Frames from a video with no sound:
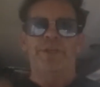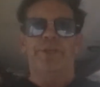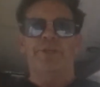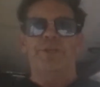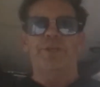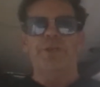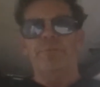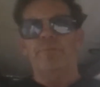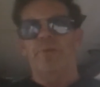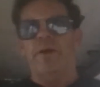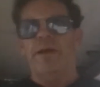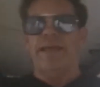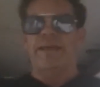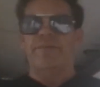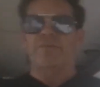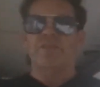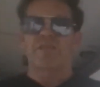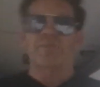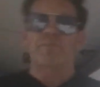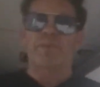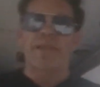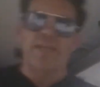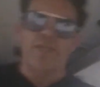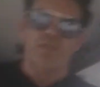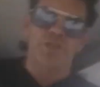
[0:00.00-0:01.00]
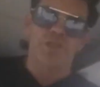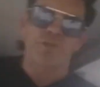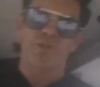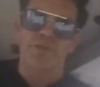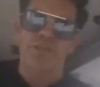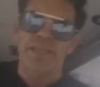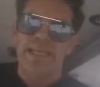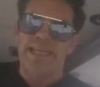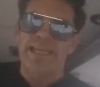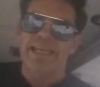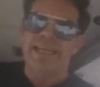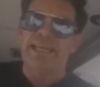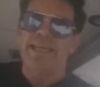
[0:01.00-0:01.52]
You might have splashes on
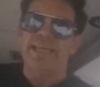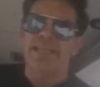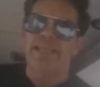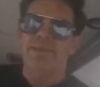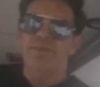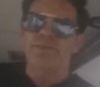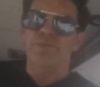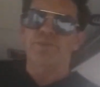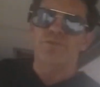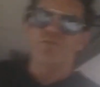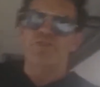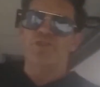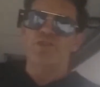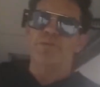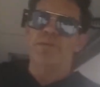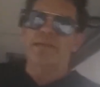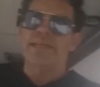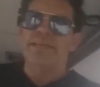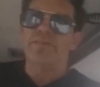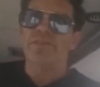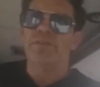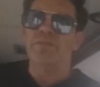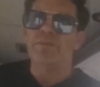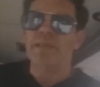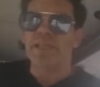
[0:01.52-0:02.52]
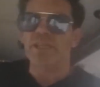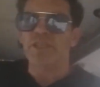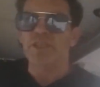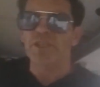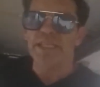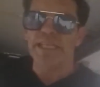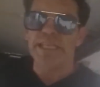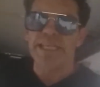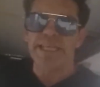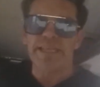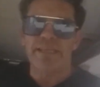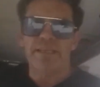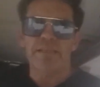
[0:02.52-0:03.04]
your hands. You may have splashes
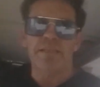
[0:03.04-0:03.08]
here.